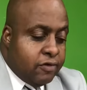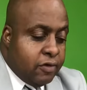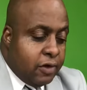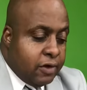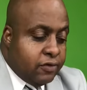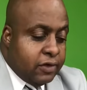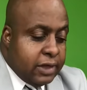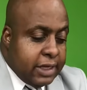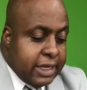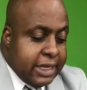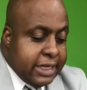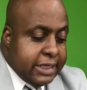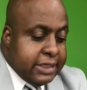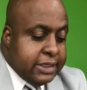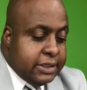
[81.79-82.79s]
Crushing
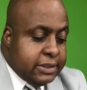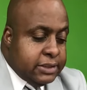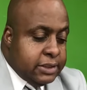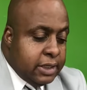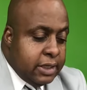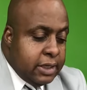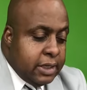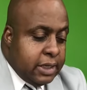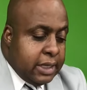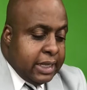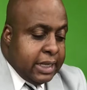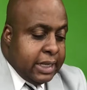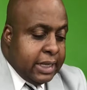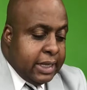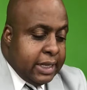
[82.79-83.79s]
is
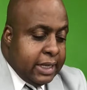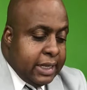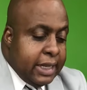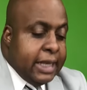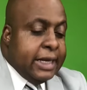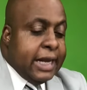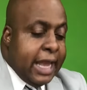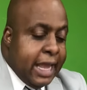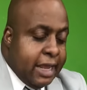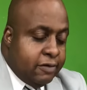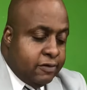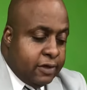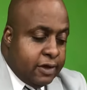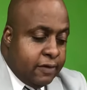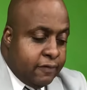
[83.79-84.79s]
an
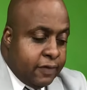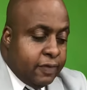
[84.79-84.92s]
adjective,